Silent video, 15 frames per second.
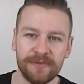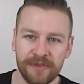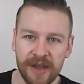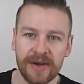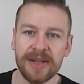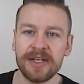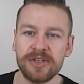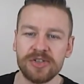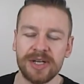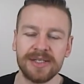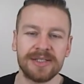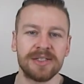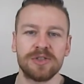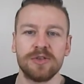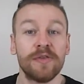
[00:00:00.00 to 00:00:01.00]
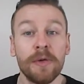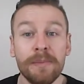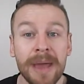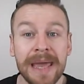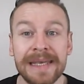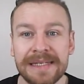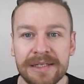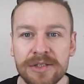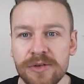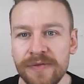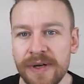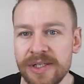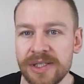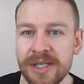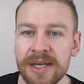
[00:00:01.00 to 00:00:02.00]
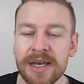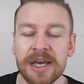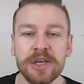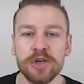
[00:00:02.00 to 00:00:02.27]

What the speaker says: Very interesting stuff, amazing stuff actually.